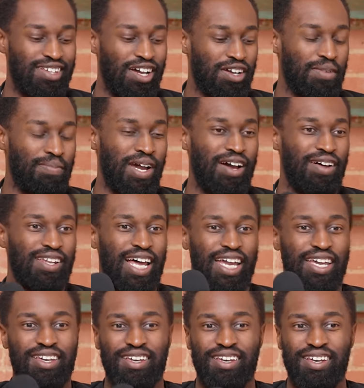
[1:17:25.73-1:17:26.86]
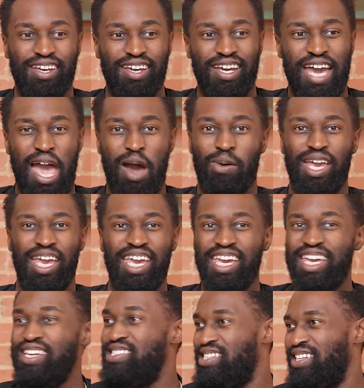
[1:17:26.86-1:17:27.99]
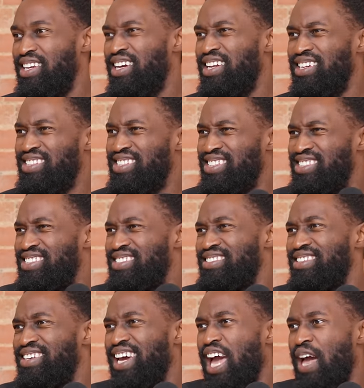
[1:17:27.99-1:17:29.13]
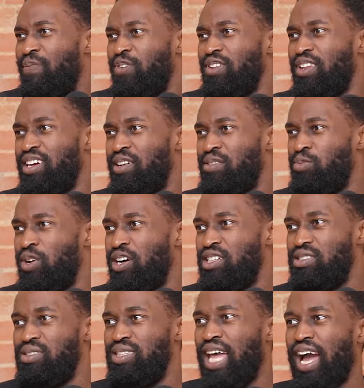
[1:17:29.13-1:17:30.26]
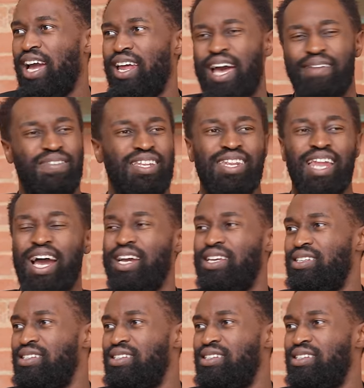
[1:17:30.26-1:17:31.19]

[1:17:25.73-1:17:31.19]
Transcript: Talk about, like, how easy and just effortless it was, listen, night after night.